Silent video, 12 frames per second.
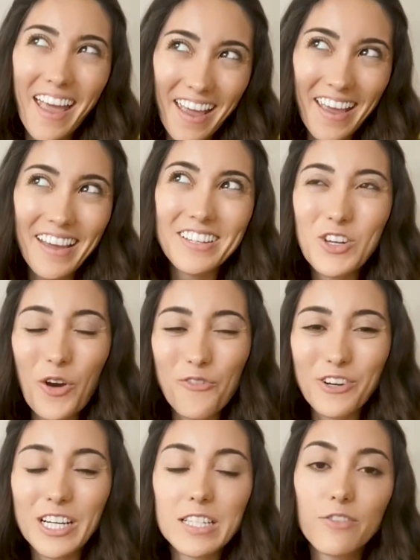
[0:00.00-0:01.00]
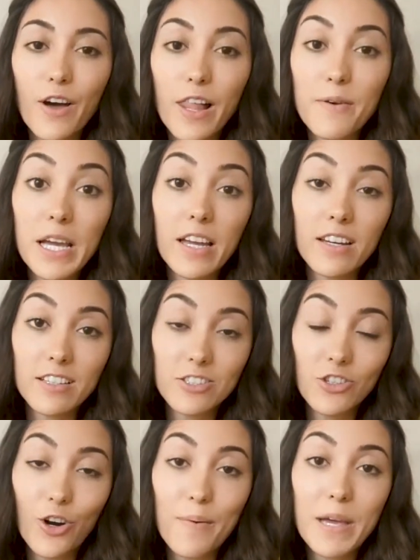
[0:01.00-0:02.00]
And don't forget to follow me on
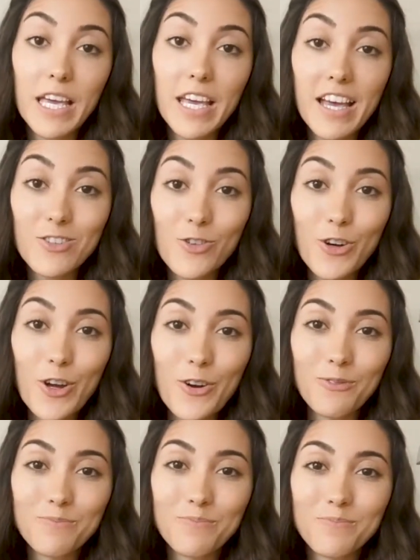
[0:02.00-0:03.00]
Instagram at yesreneau.